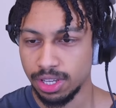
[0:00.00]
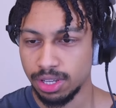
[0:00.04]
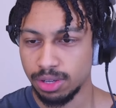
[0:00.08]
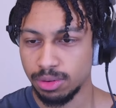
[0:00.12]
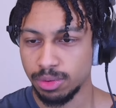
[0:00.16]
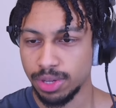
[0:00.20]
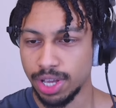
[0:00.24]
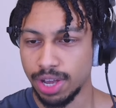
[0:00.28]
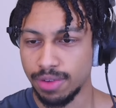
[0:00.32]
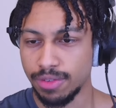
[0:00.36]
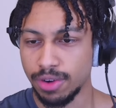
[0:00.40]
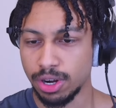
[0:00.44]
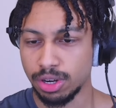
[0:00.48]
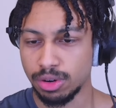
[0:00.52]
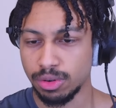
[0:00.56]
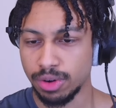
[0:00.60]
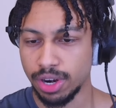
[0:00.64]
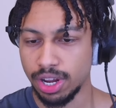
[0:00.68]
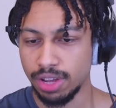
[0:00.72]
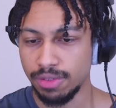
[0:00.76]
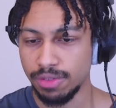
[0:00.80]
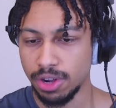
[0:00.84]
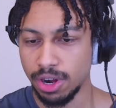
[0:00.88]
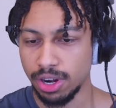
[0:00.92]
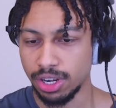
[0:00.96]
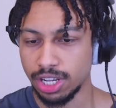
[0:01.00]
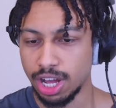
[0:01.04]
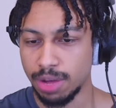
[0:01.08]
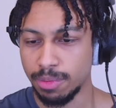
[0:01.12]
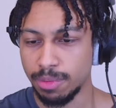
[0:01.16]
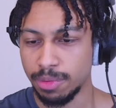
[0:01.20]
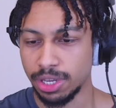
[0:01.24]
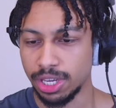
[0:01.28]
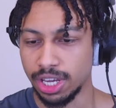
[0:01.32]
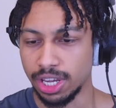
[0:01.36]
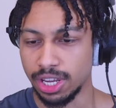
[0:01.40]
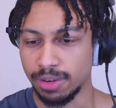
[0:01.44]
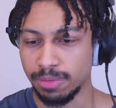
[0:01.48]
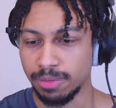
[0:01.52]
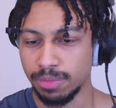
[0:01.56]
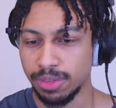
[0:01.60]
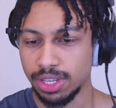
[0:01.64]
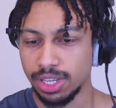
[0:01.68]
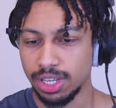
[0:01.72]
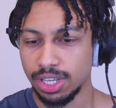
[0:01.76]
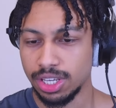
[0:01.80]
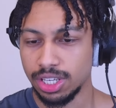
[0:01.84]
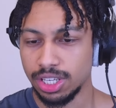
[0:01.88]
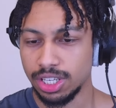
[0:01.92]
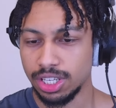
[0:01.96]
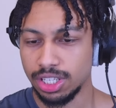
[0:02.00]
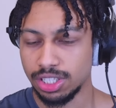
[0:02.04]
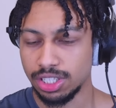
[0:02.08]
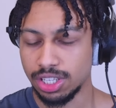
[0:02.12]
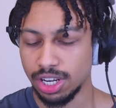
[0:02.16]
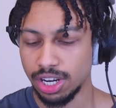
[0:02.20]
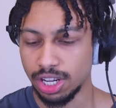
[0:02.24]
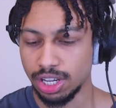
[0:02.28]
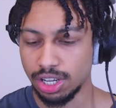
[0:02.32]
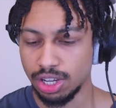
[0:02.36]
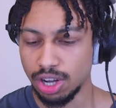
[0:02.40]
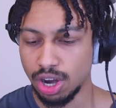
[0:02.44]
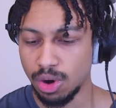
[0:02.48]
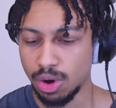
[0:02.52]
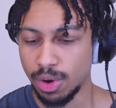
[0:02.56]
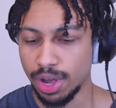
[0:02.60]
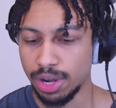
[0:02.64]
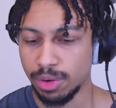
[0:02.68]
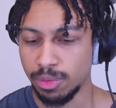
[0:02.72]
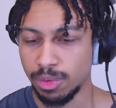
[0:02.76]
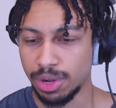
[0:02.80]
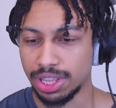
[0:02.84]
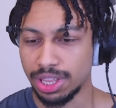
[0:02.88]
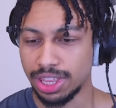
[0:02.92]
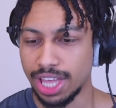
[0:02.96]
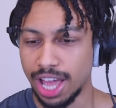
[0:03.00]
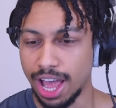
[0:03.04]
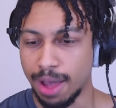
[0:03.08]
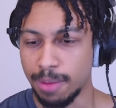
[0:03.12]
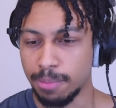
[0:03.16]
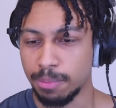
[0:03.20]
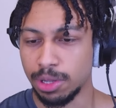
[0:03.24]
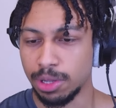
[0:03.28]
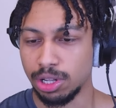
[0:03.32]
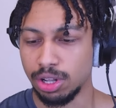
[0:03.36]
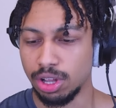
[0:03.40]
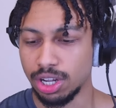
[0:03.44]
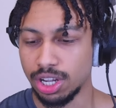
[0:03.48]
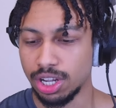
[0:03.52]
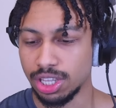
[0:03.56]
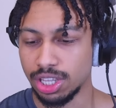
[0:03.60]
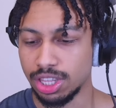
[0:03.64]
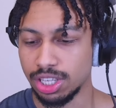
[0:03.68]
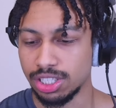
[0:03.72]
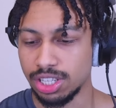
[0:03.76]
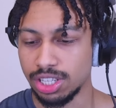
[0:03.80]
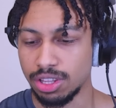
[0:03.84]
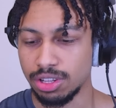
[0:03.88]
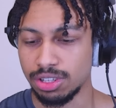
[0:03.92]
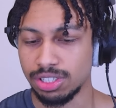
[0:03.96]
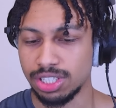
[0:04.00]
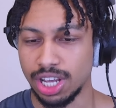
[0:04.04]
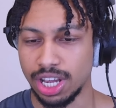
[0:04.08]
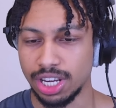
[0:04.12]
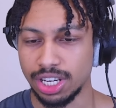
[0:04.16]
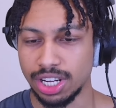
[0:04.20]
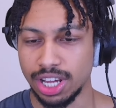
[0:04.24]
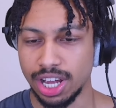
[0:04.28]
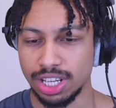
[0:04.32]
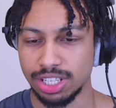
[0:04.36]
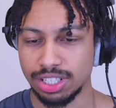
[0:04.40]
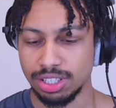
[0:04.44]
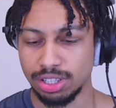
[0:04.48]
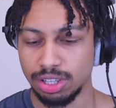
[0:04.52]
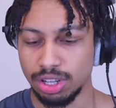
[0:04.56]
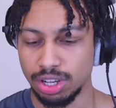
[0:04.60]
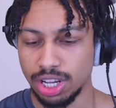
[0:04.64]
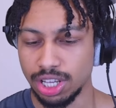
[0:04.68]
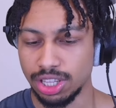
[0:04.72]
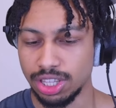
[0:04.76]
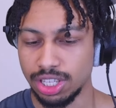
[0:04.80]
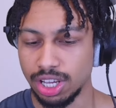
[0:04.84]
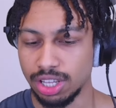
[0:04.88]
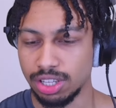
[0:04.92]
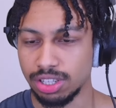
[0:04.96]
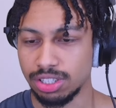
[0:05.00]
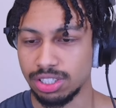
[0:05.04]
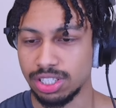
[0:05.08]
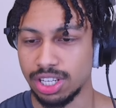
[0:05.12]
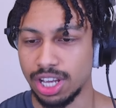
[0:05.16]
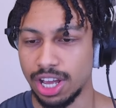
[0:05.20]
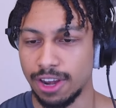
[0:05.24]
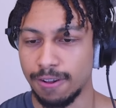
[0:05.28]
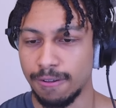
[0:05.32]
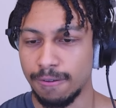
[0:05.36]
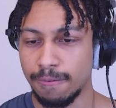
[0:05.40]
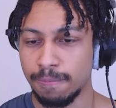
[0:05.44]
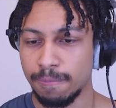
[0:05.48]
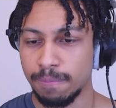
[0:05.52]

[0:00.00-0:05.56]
We have our graveyard coming in. He's gonna go in with that. But look at this other side, guys. Look at the other side.